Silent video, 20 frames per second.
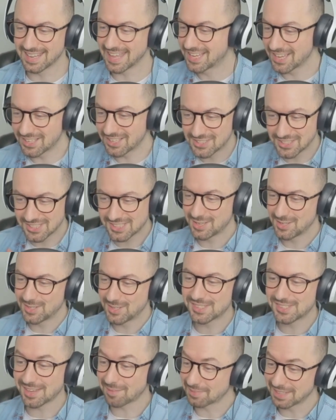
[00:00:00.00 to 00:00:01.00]
they can just
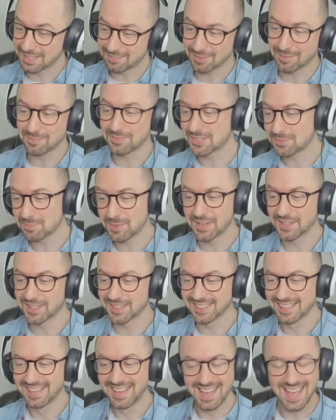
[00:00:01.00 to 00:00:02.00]
use something from this
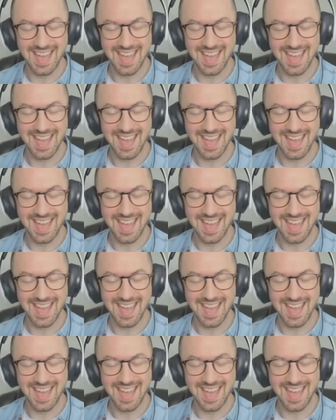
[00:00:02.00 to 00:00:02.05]
book,